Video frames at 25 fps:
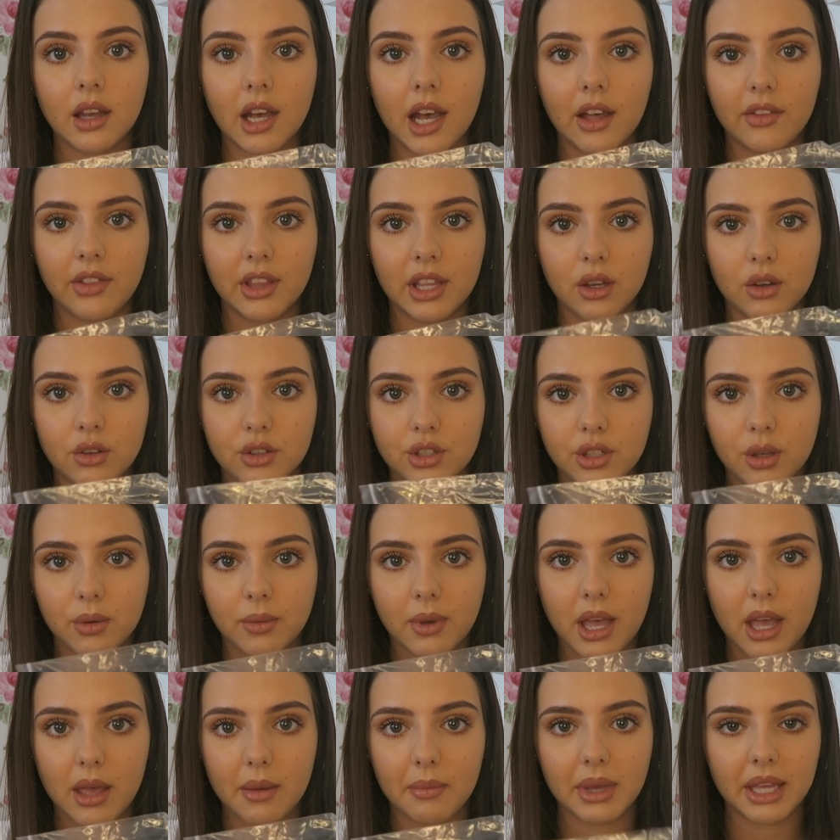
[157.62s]
And they also
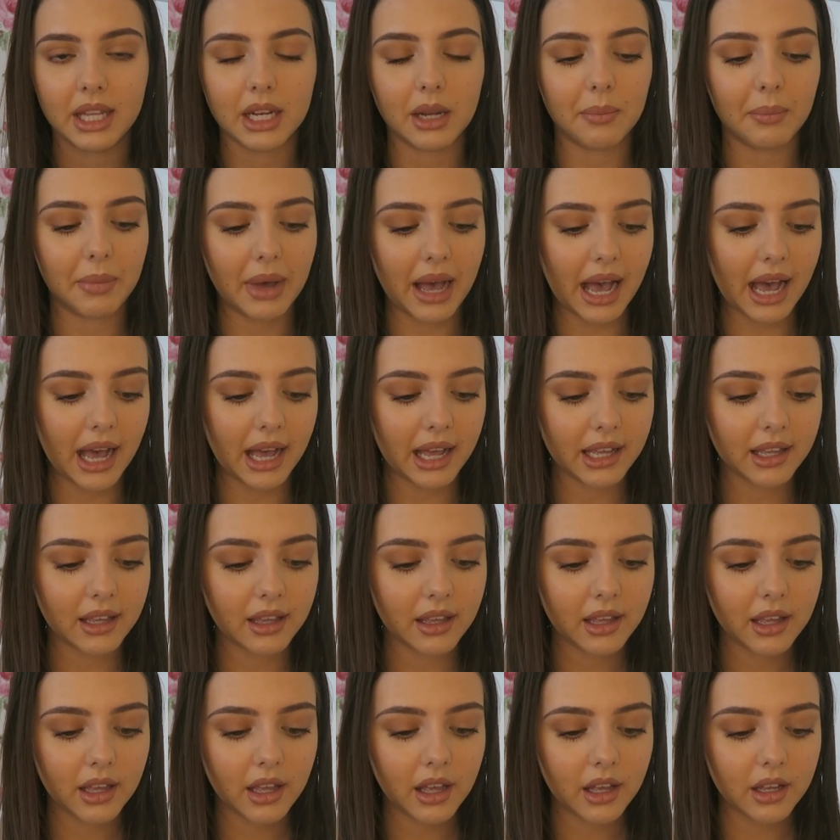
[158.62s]
come in a
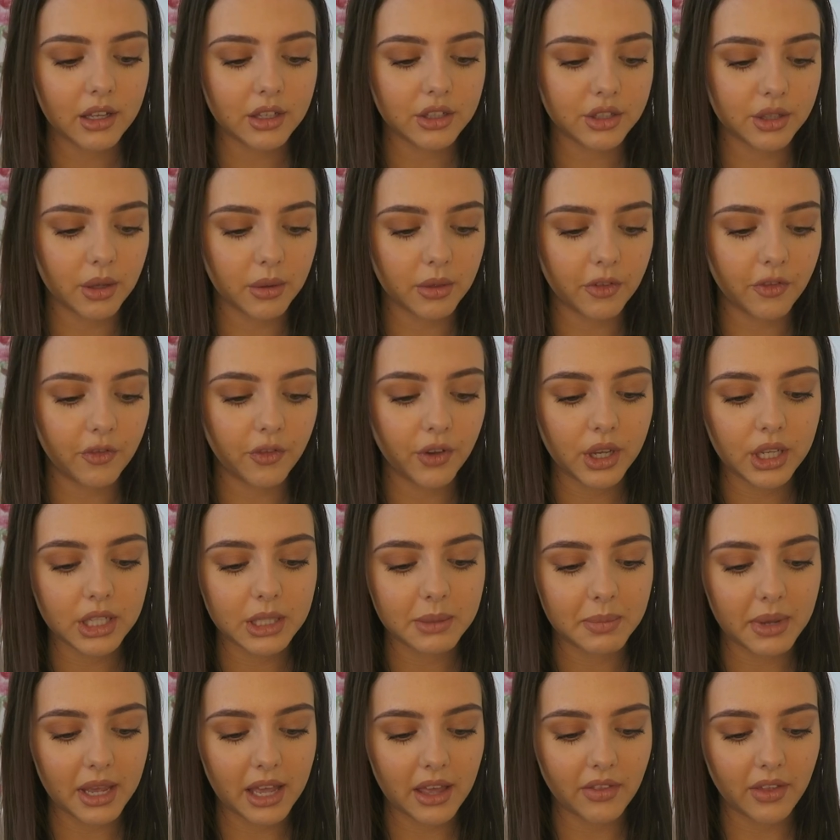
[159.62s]
bag. So the
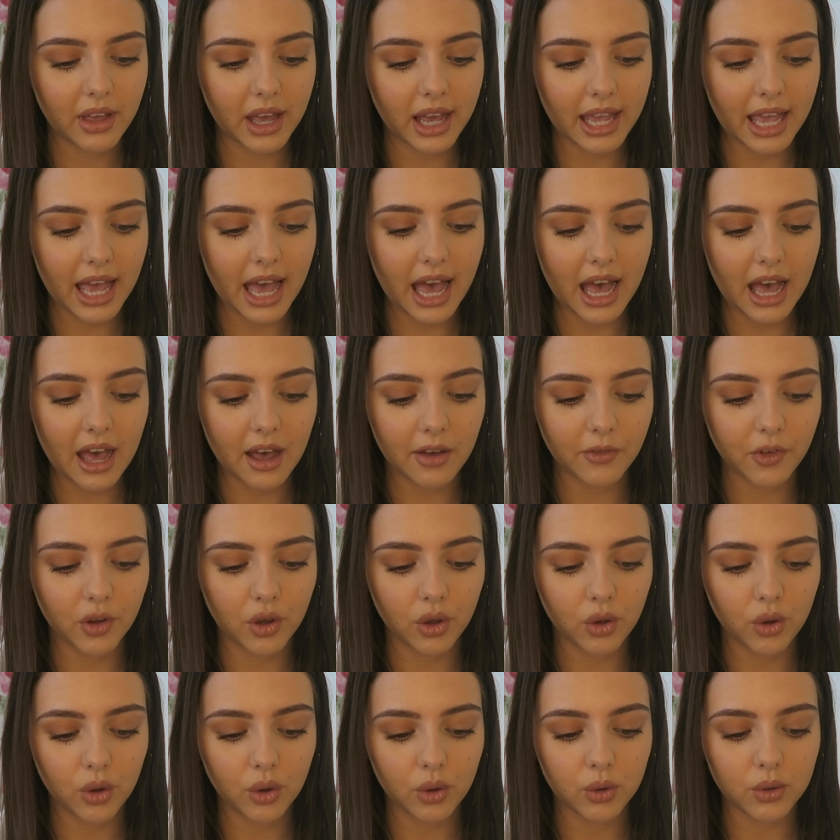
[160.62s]
first pair that I have
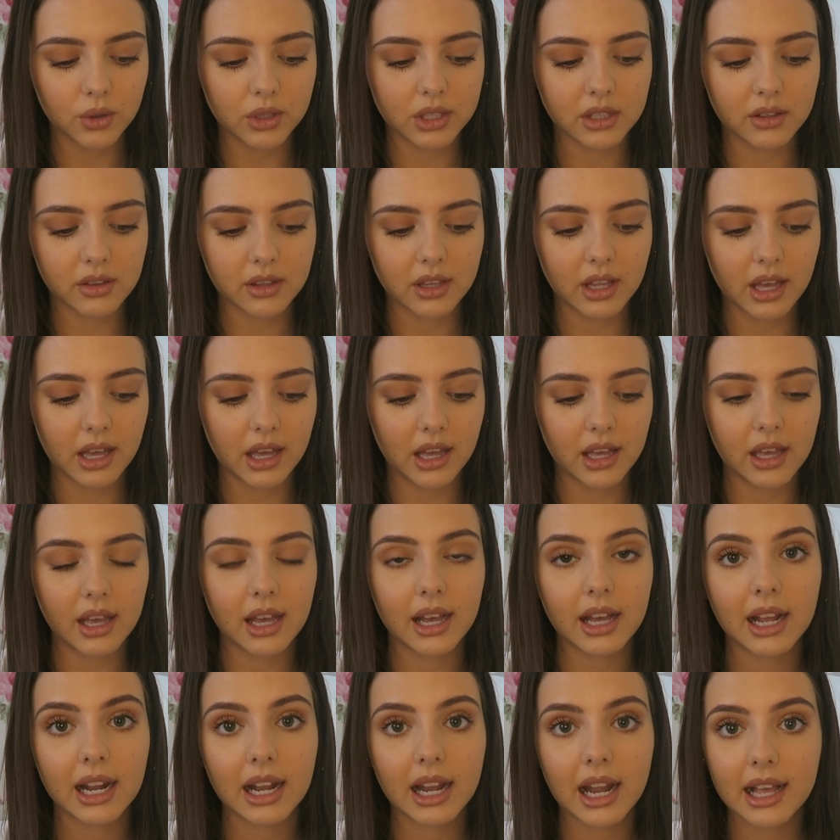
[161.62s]
are called the
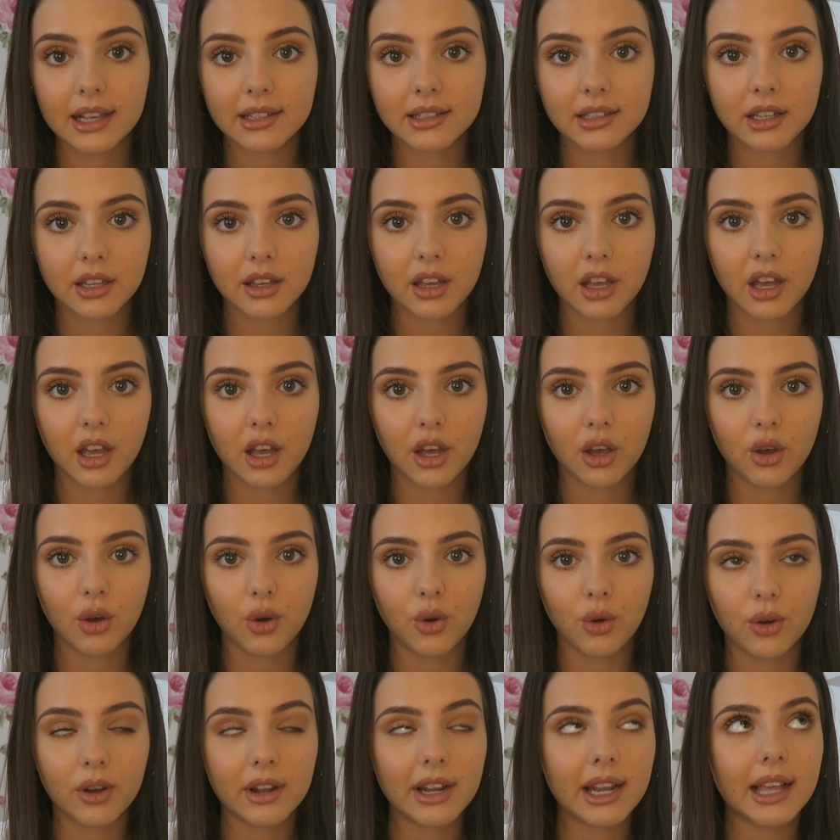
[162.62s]

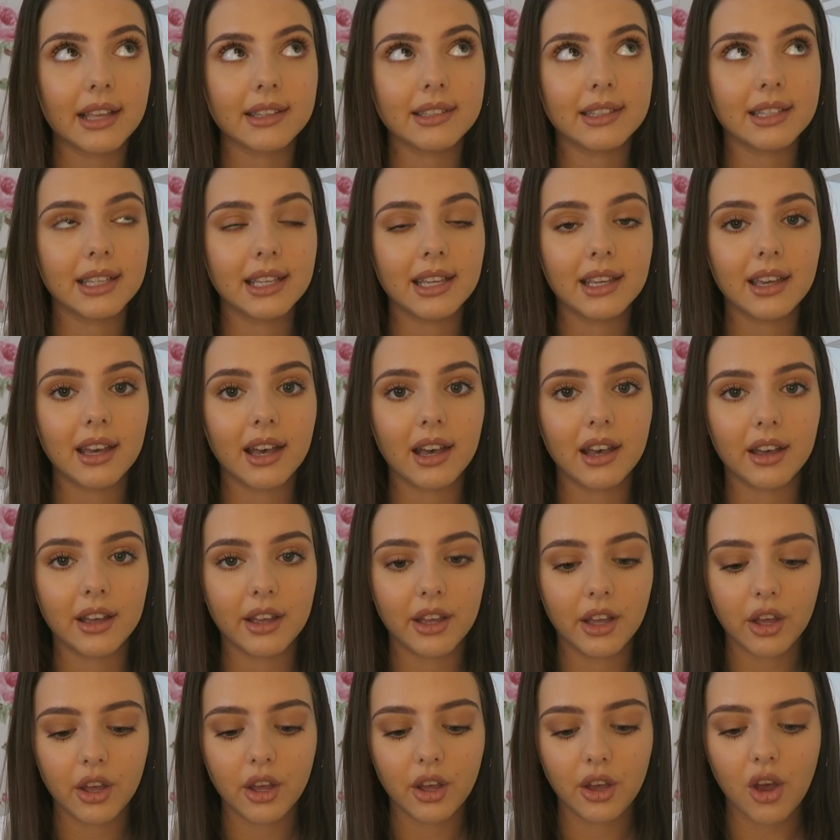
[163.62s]
Classica or
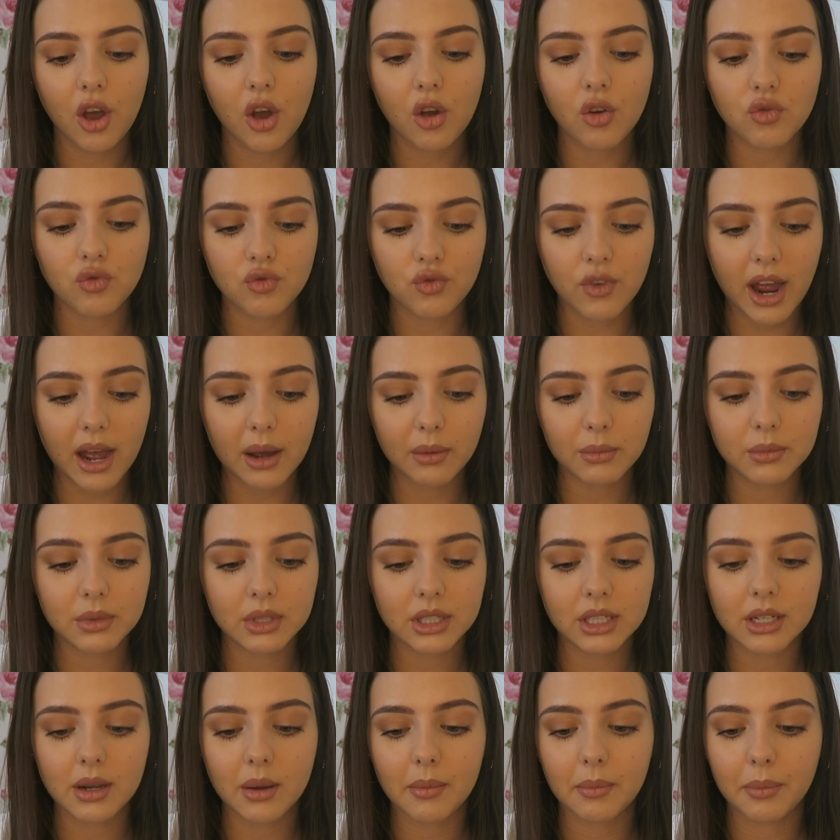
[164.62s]
Classica
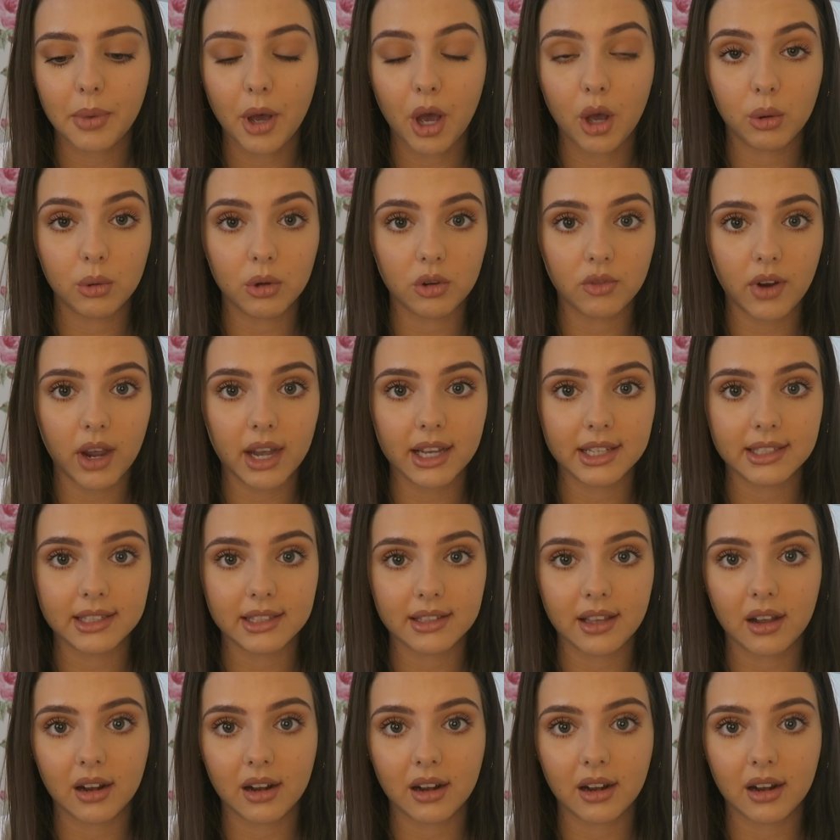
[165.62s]
round polarized